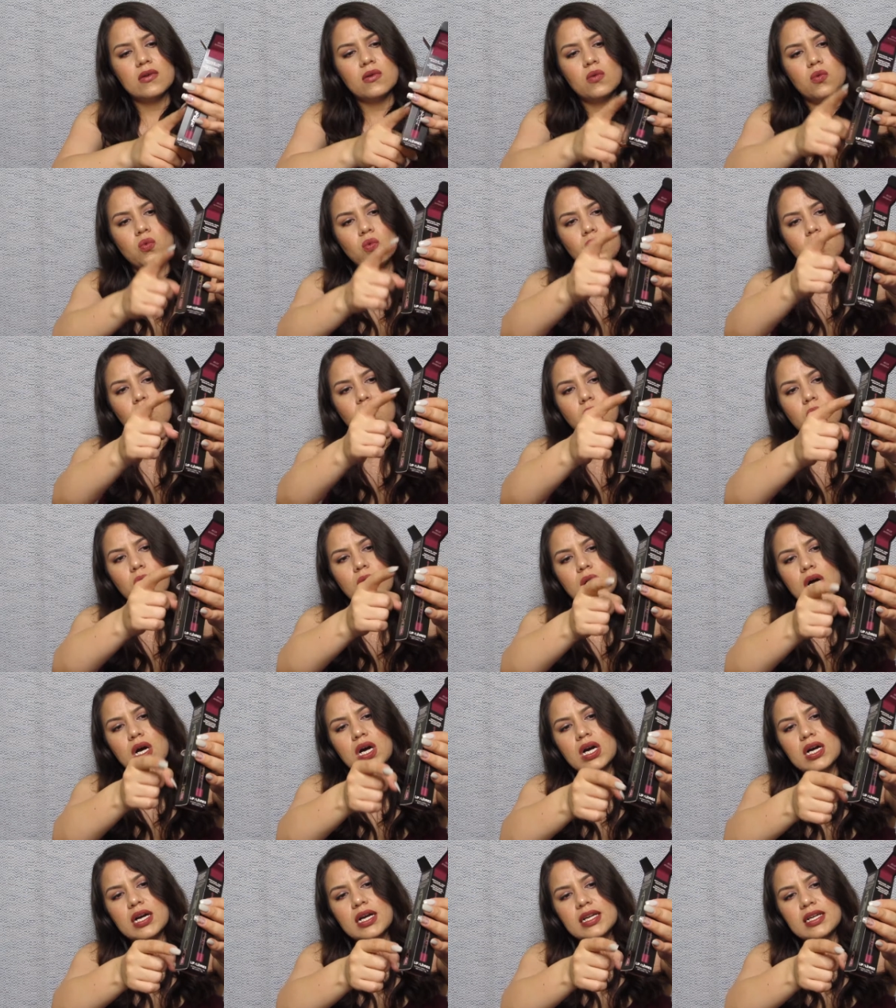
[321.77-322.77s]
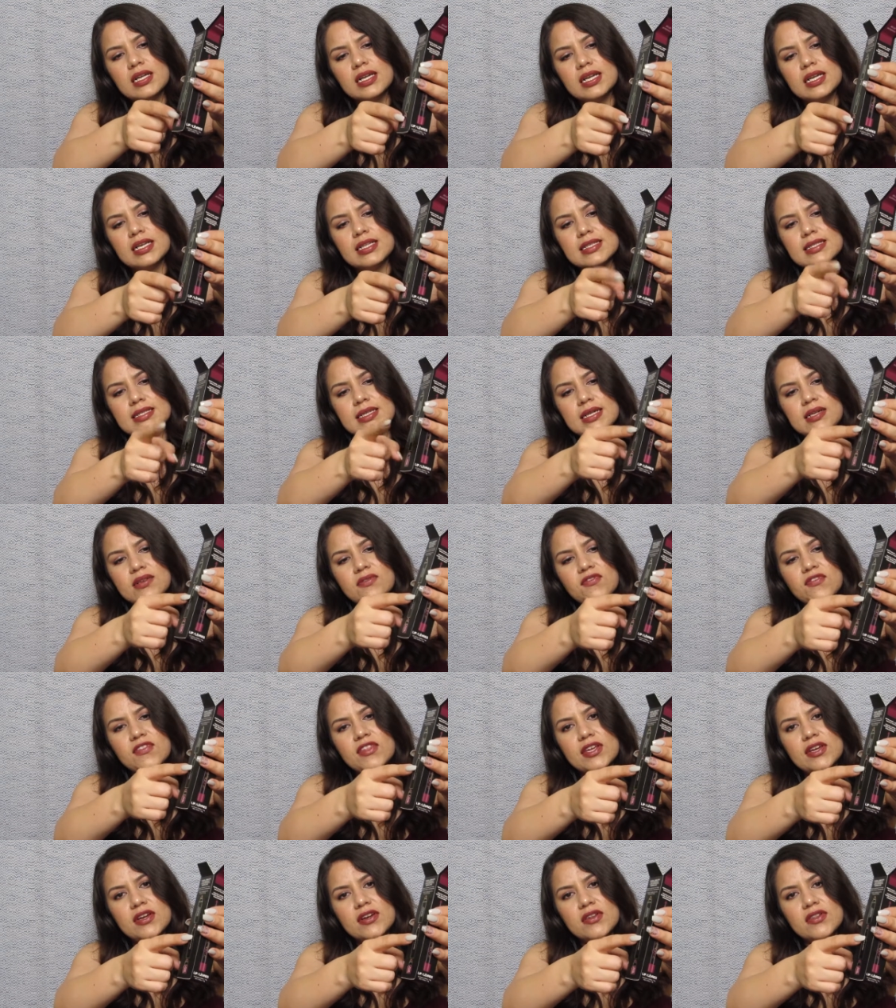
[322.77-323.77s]
one inside of
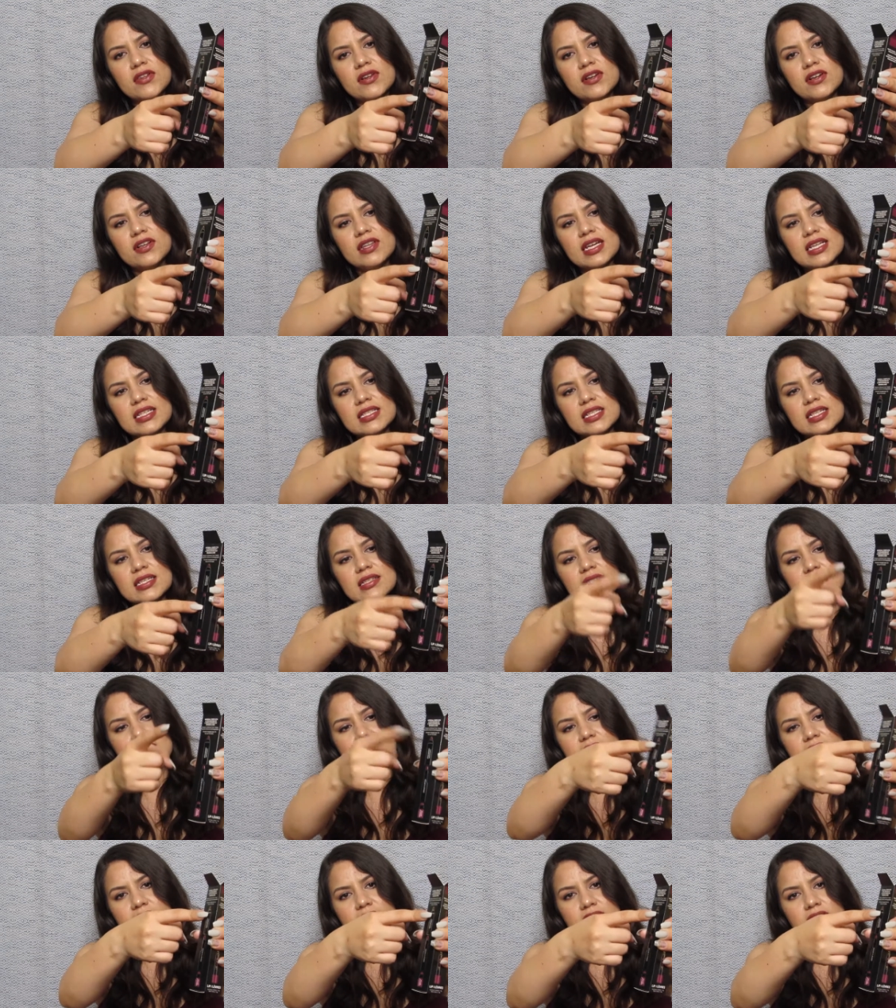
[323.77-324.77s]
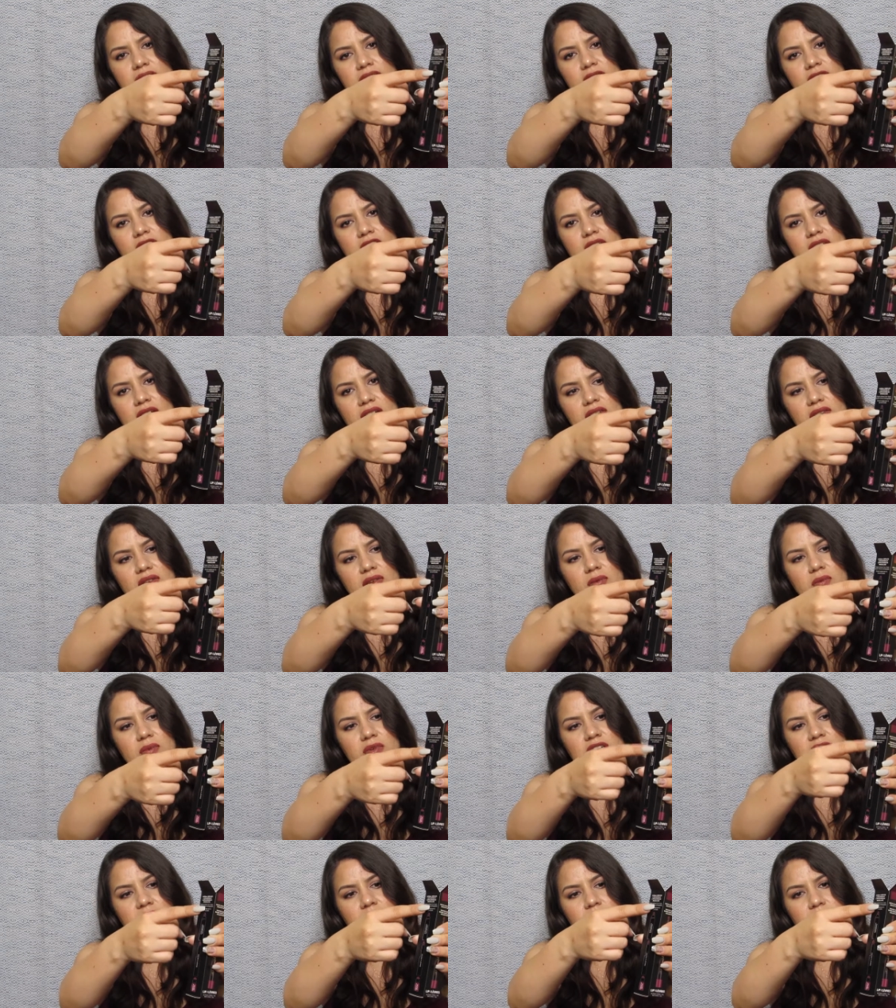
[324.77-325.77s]
the other that's inside of the other
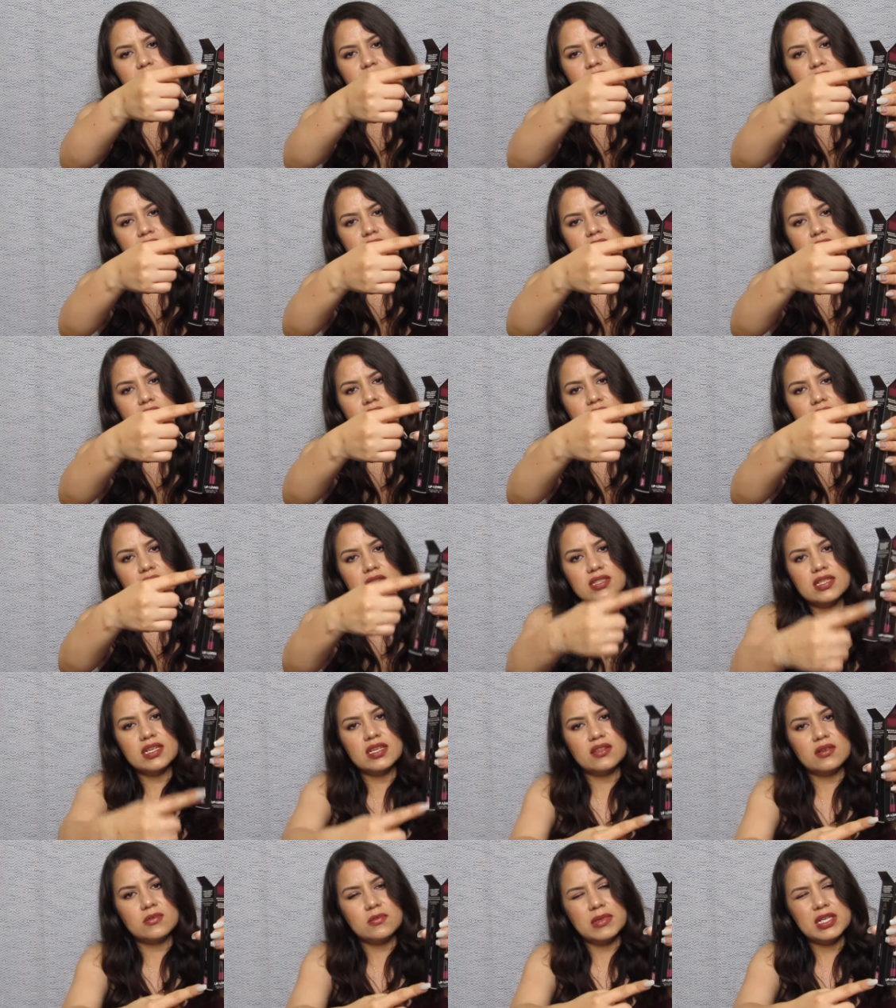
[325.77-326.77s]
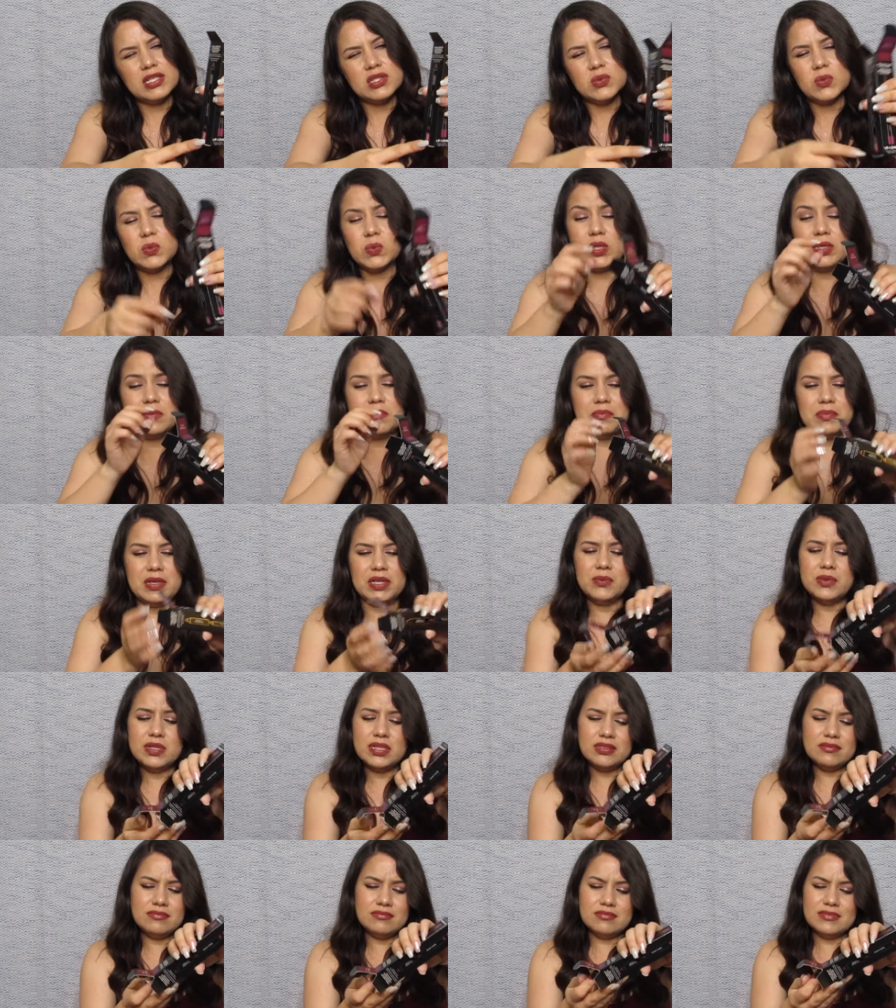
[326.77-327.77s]
one, which altogether makes one big one.
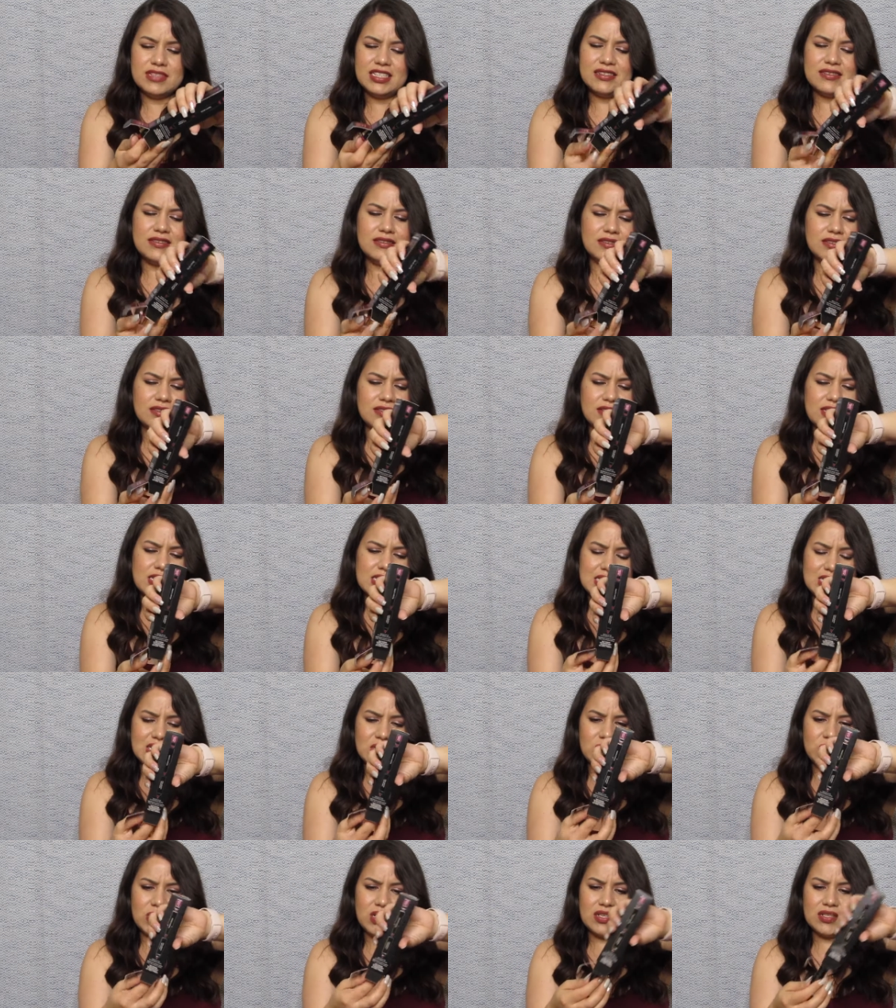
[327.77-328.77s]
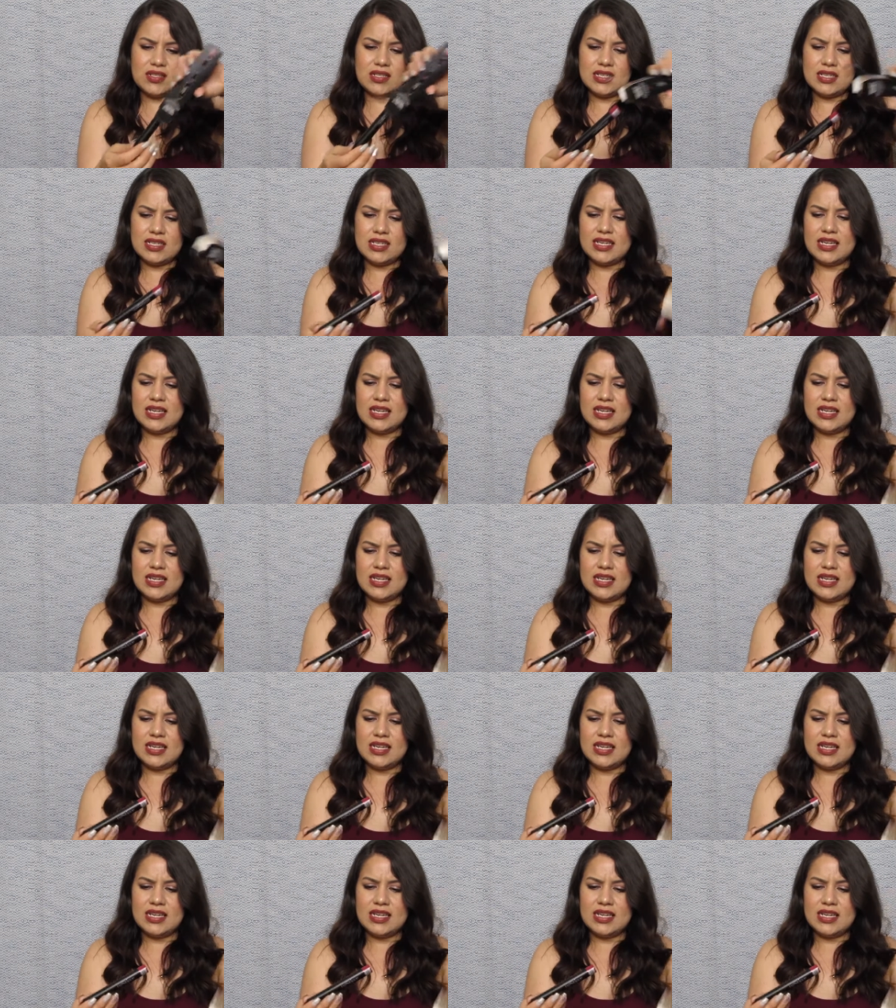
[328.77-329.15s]
I don't know. This is weird.